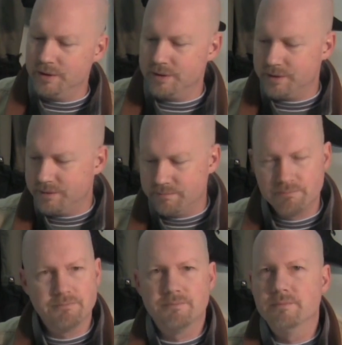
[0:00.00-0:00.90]
there's
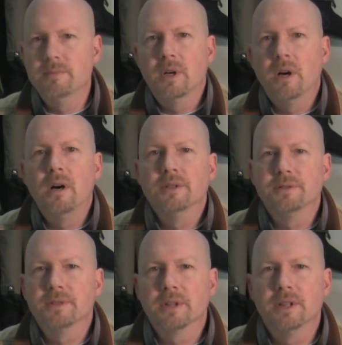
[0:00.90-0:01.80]
all
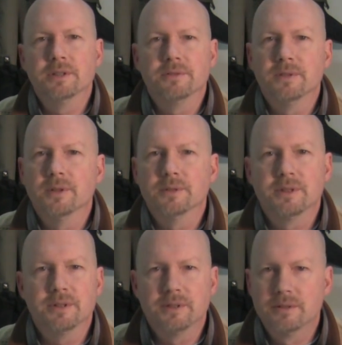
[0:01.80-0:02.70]
different kinds of floats.
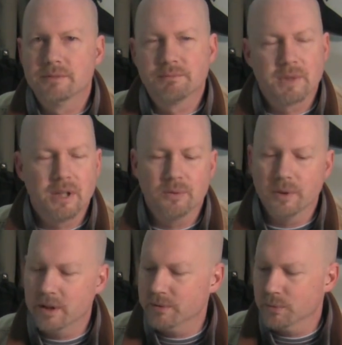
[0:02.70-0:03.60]
Kind of
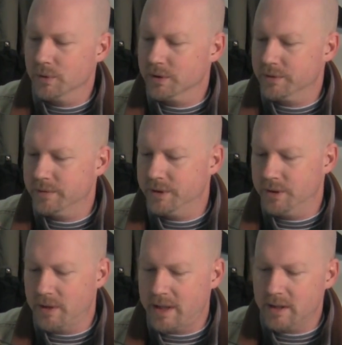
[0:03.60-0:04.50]
whatever works for
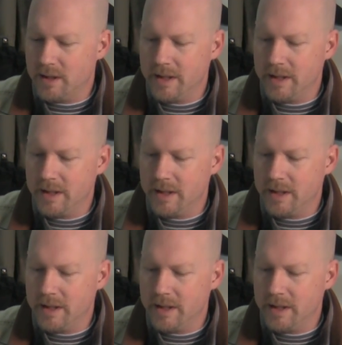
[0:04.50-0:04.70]
you. I